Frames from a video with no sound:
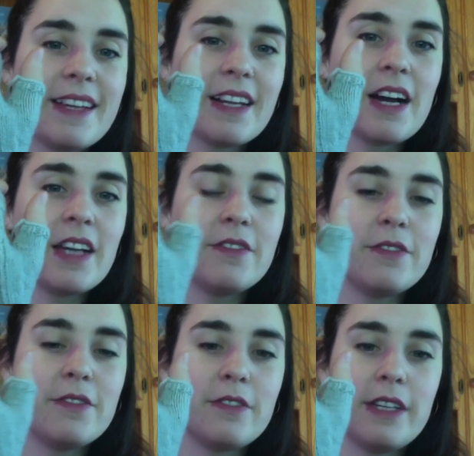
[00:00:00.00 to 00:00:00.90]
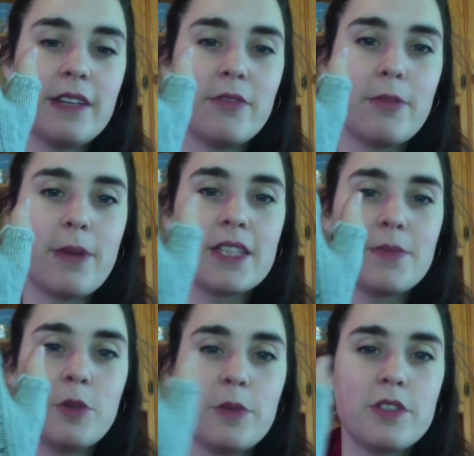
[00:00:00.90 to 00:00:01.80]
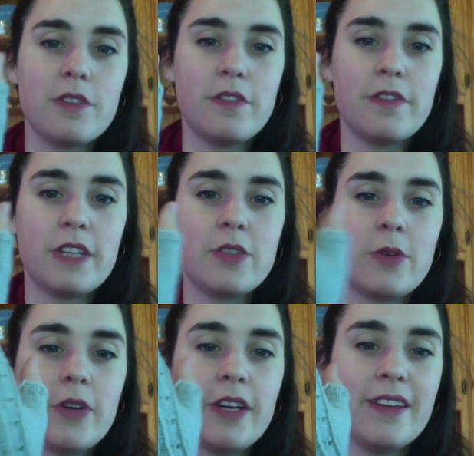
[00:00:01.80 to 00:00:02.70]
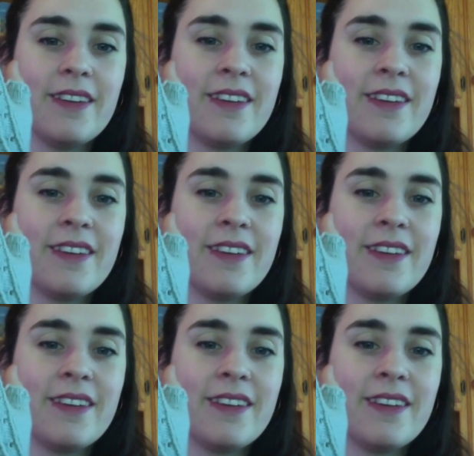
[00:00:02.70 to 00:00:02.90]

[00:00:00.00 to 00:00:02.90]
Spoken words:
It kind of really reminds me almost of a Victorian